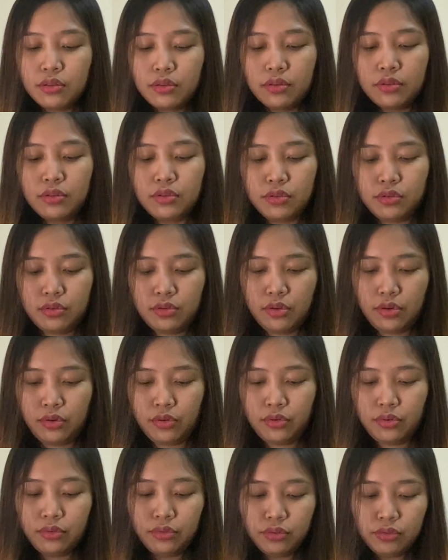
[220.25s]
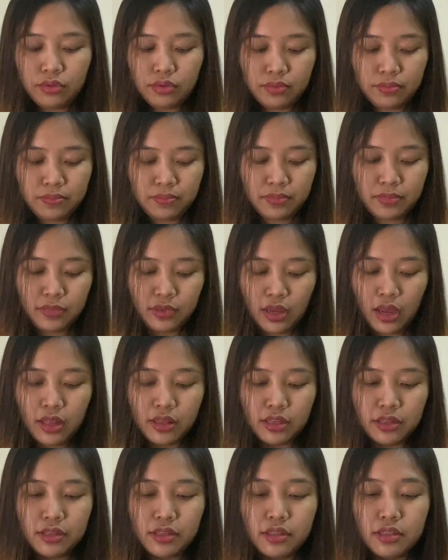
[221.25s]
So yeah,
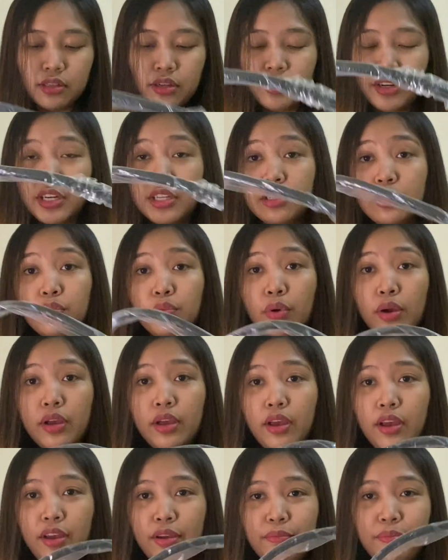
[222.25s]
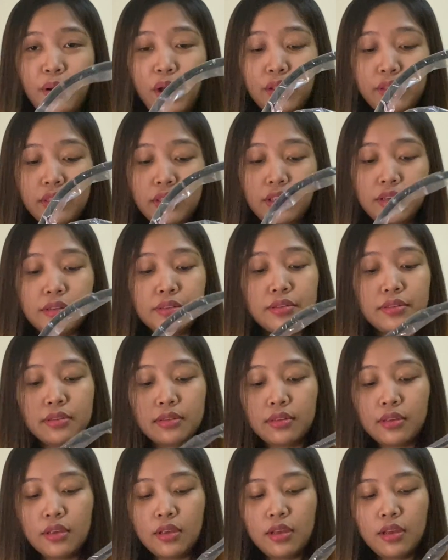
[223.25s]
this is the reason why I bought this.
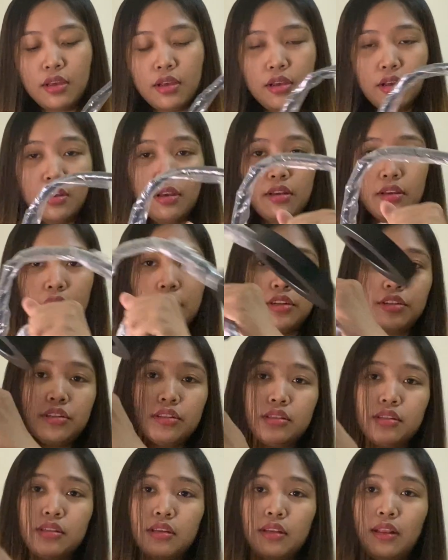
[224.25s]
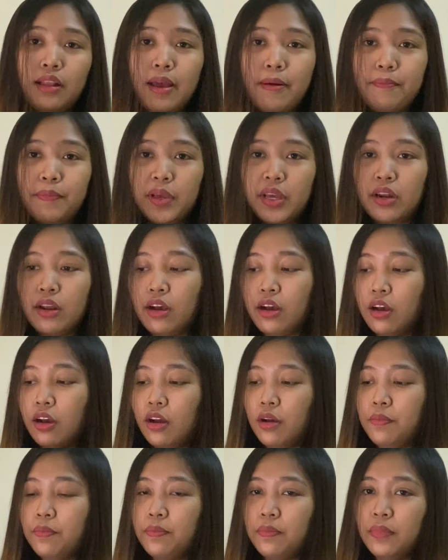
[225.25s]
You can just clamp it
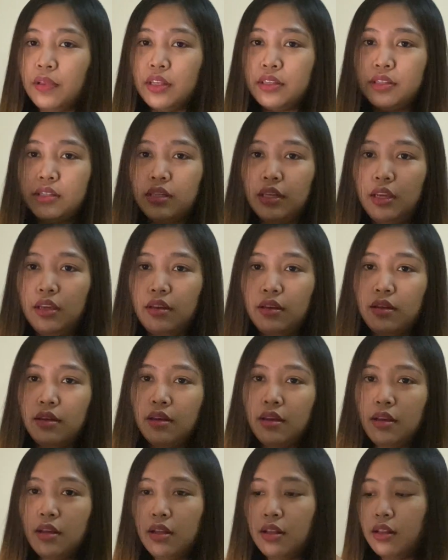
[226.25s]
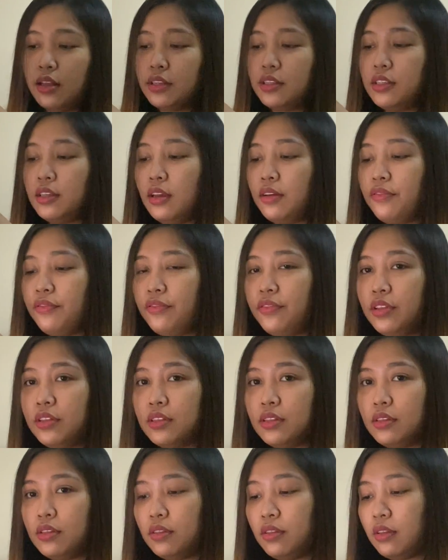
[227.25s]
up. Let's see if it
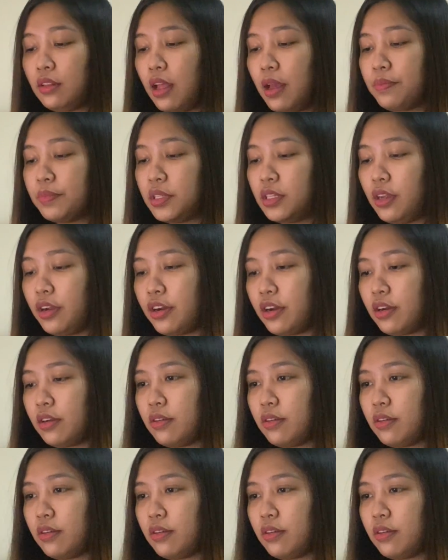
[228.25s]
clamps here.